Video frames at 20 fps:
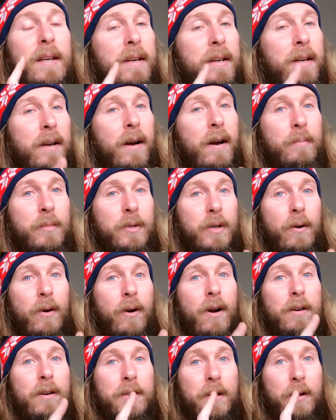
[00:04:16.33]
he comes
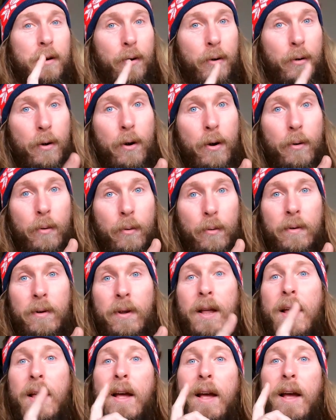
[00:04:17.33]
across a crow,
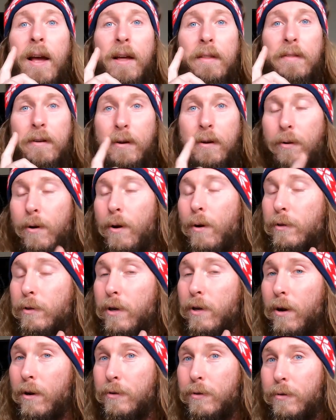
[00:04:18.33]
and the crow
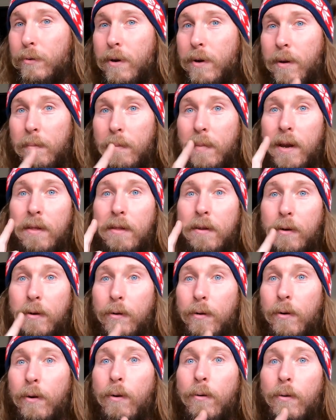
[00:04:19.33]
talks to him, and the
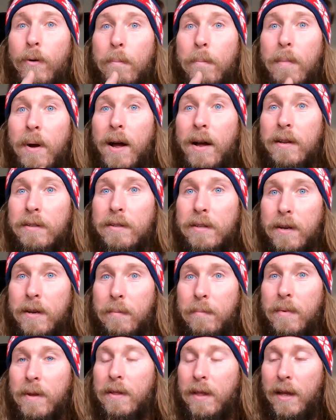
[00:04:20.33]
crow reminds
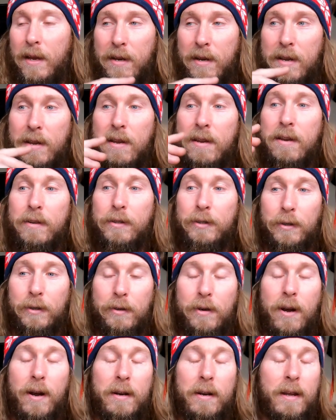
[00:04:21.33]
him that he should
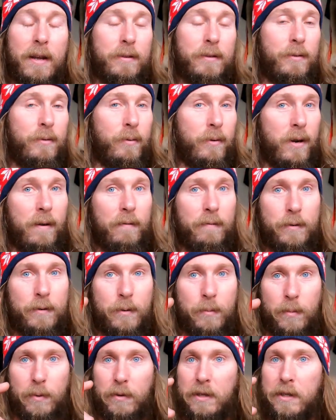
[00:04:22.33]
not get too
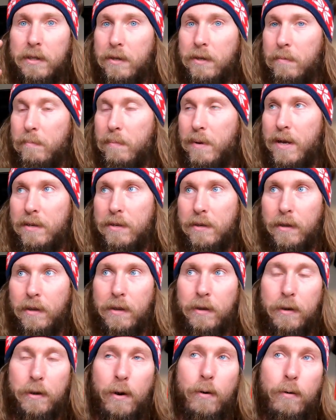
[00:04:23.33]
comfortable. He should
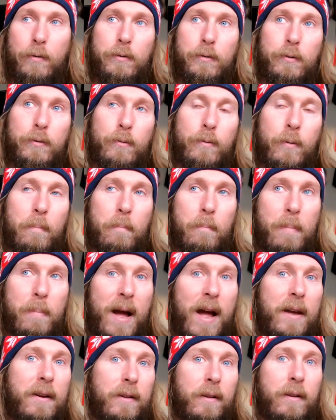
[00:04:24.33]
basically go to
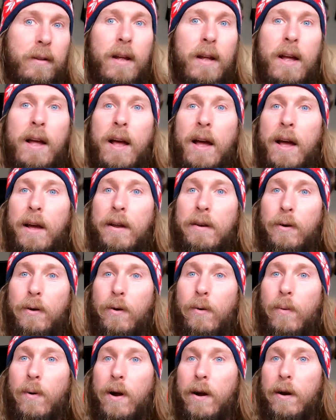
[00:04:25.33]
battle and
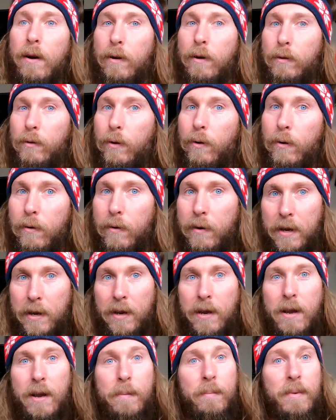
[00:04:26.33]
acquire
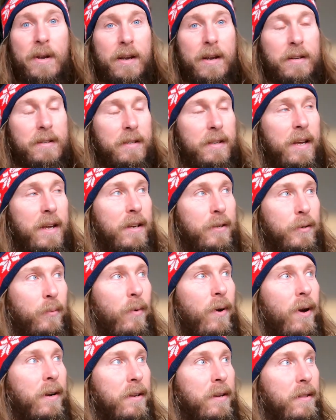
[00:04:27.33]
glory, because guess
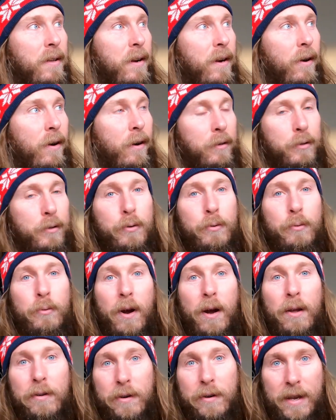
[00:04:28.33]
what? There are
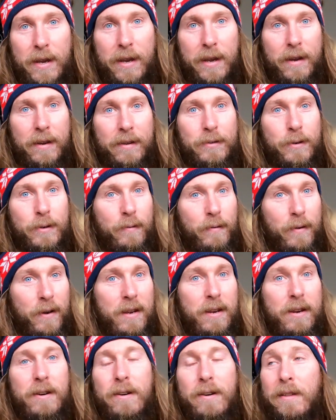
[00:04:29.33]
two other kings over
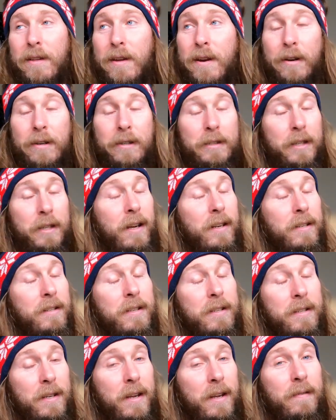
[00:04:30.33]
here. They are
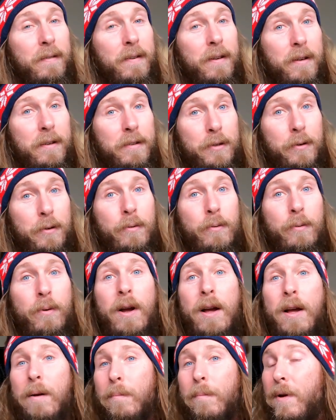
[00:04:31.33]
just as gifted as you,
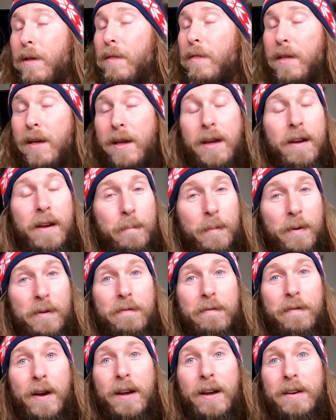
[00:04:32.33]
but they have
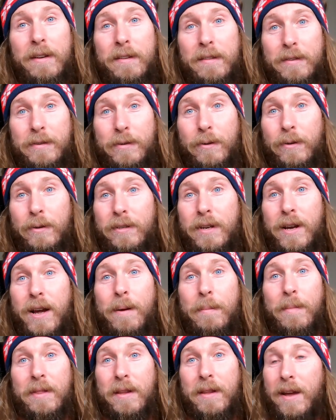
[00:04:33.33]
been fighting this whole
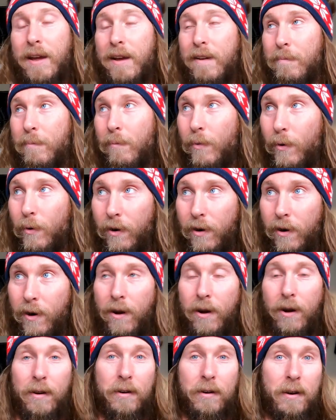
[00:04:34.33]
time, and they have more
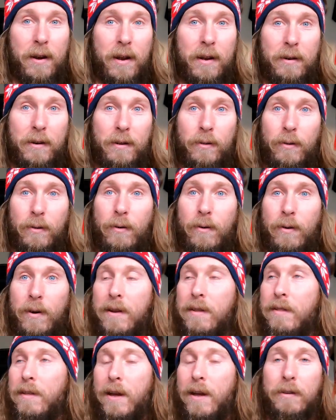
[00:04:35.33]
honor and
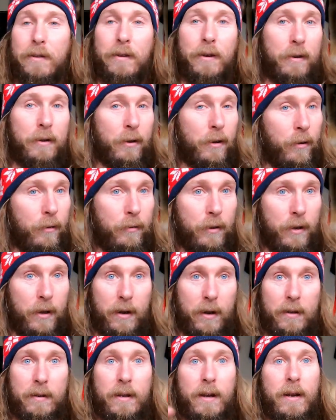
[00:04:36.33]
glory than
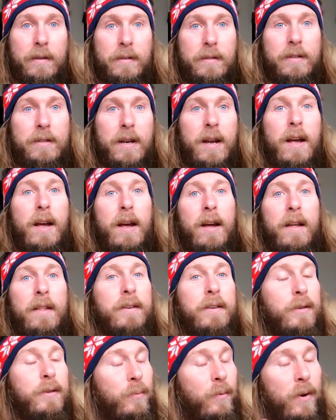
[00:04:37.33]
Konr does.
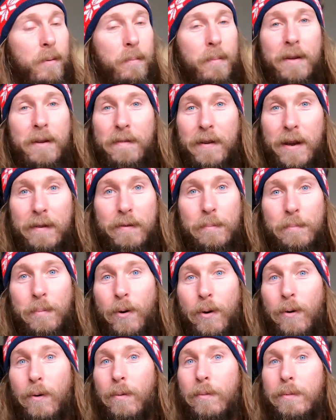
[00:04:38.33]
This is one of my favorite
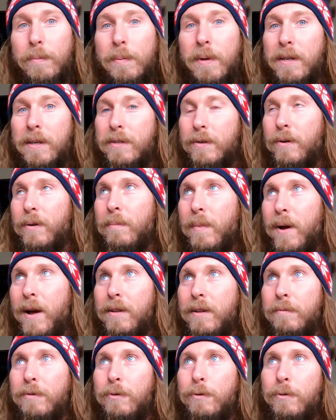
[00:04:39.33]
poems because it
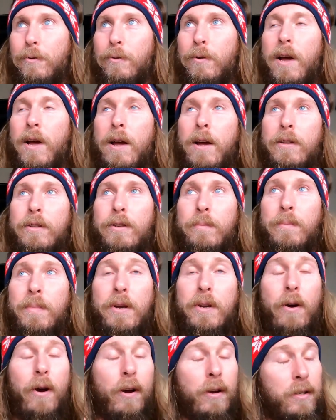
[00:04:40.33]
reminds you to
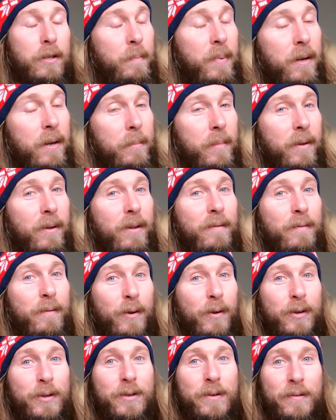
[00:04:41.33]
be hospitable,
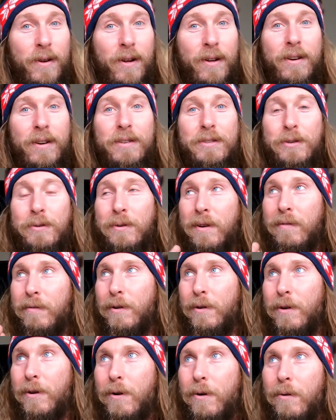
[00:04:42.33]
first of all, because you
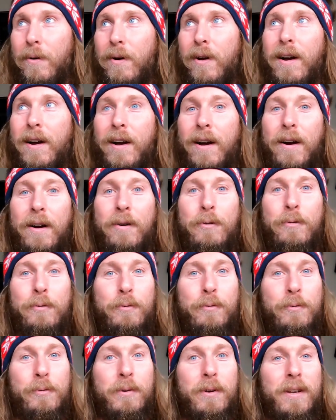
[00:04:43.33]
never know uh,
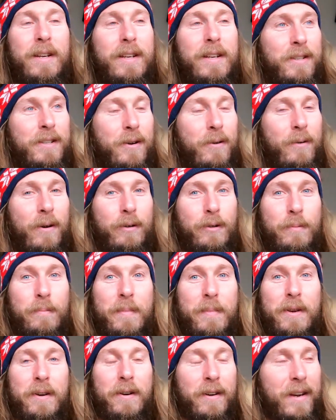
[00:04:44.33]
who is going to
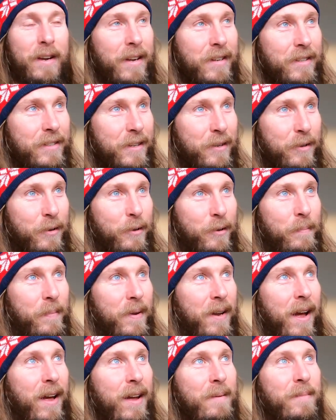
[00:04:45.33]
be your guest. It could
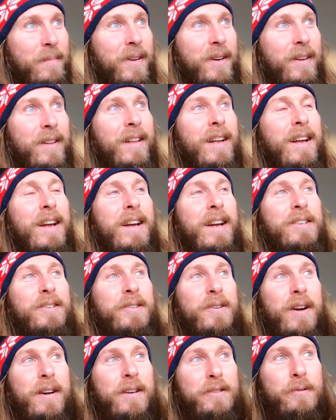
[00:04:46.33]
be Haim Heimdall,
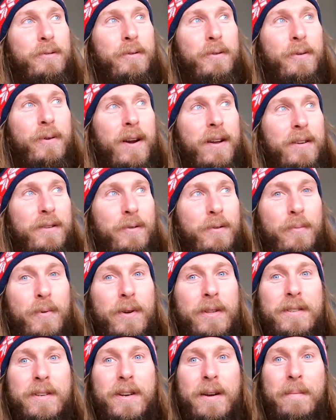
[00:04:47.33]
trying to grant you
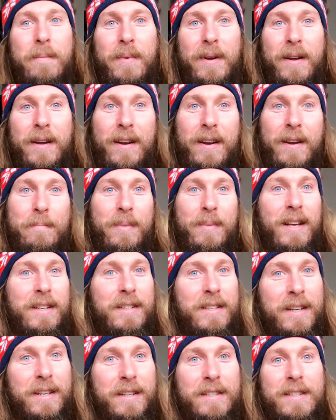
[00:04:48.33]
with some uh,
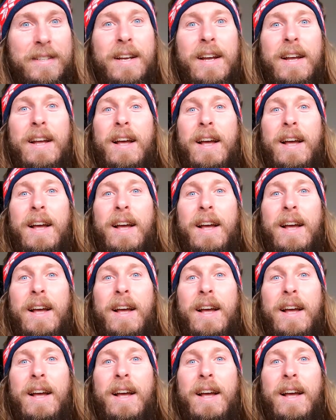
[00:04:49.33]
blessings.